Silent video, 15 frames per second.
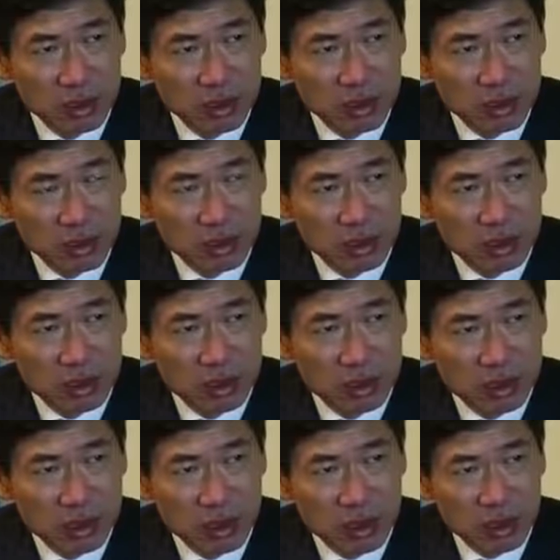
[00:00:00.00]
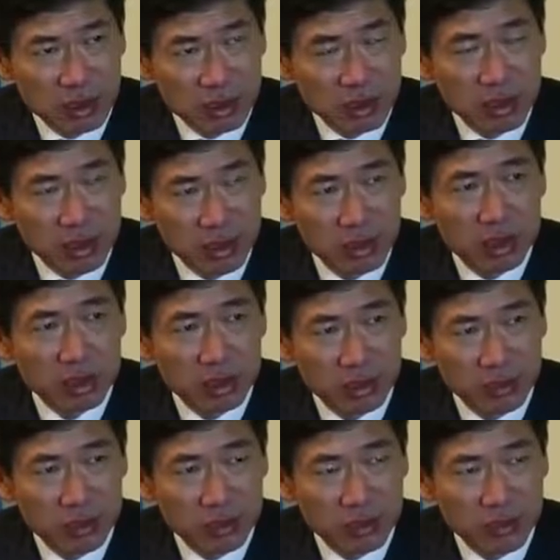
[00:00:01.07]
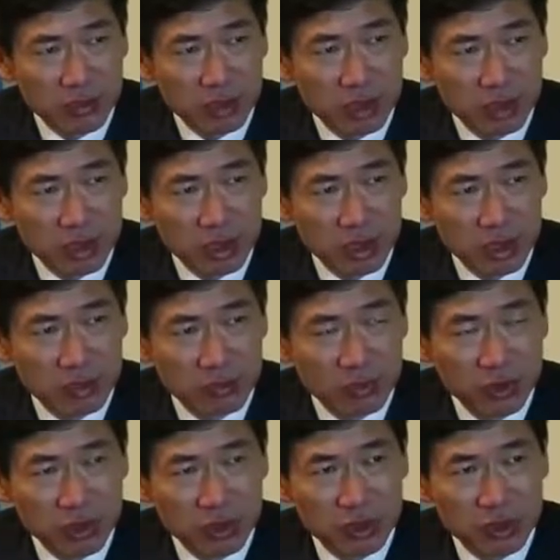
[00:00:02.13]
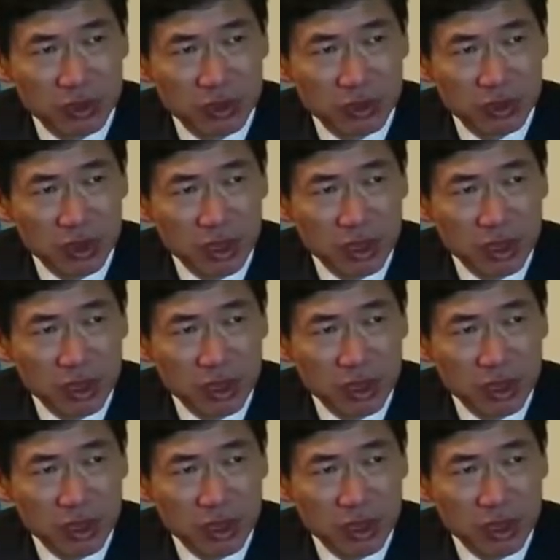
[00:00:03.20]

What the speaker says: this situation, which is very unfortunate,